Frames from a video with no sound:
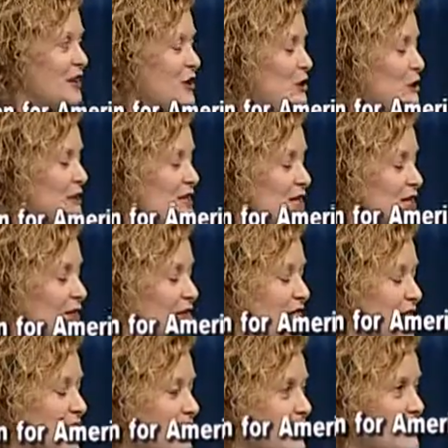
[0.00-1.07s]
Humanists of
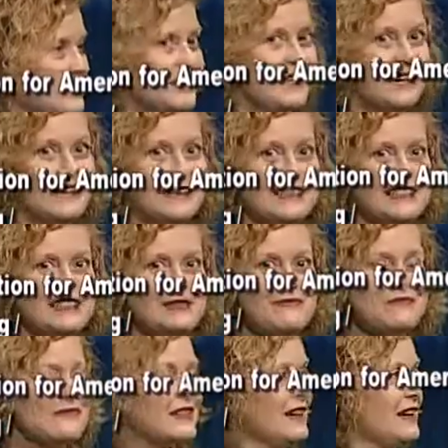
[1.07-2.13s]
Santa Cruz County,
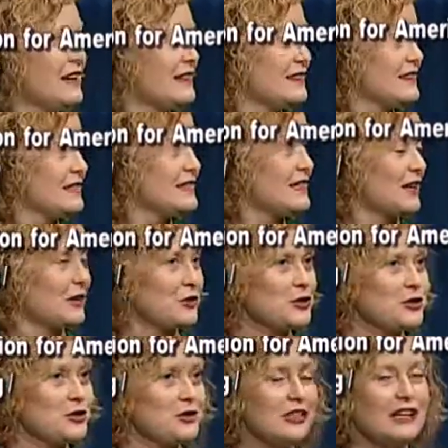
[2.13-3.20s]
the Secular
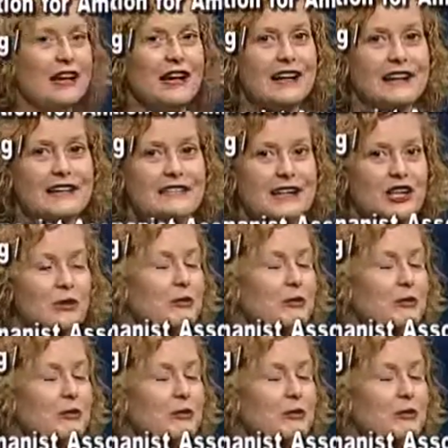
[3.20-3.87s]
Student Alliance at